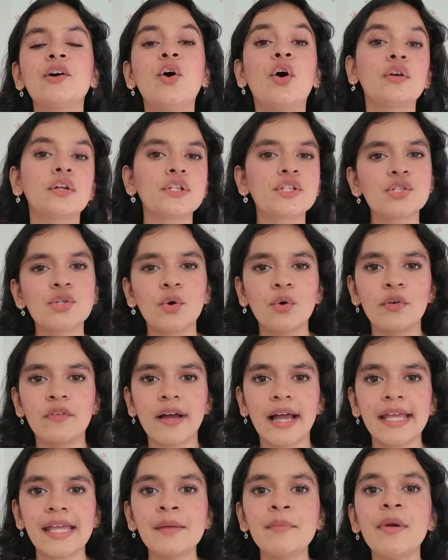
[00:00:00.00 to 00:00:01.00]
cottagecore
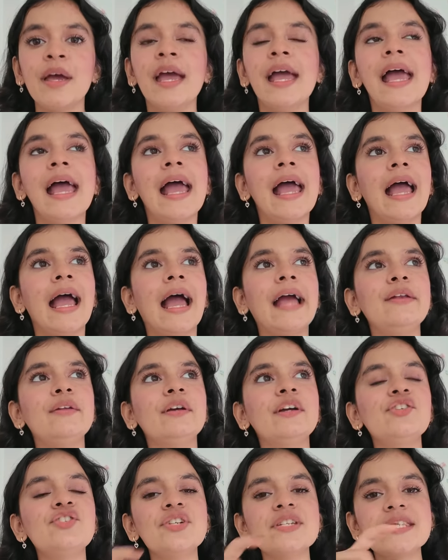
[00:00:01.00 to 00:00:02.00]
vibe, and
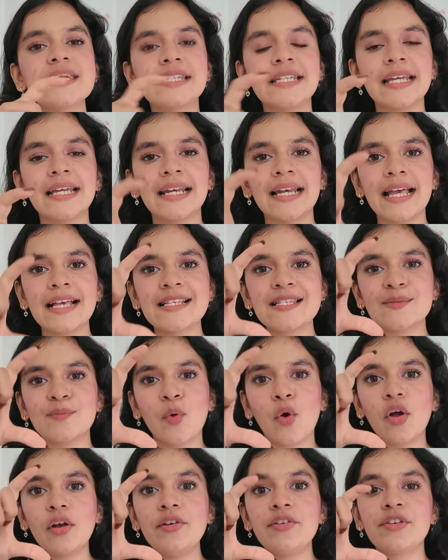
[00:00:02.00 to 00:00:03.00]
you can just stick like
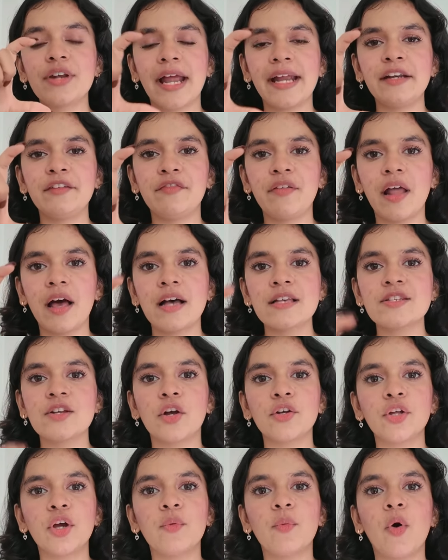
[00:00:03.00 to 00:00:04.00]
small dried flowers
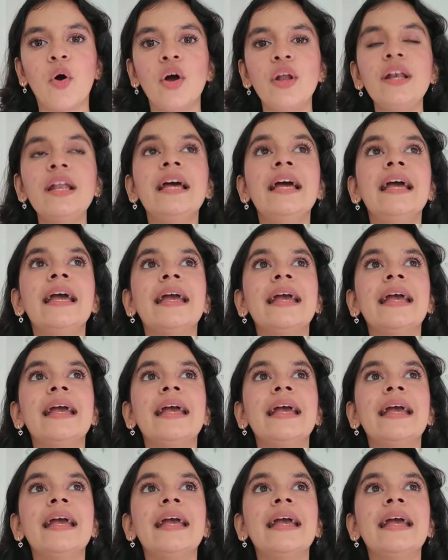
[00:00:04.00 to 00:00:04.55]
on your wall.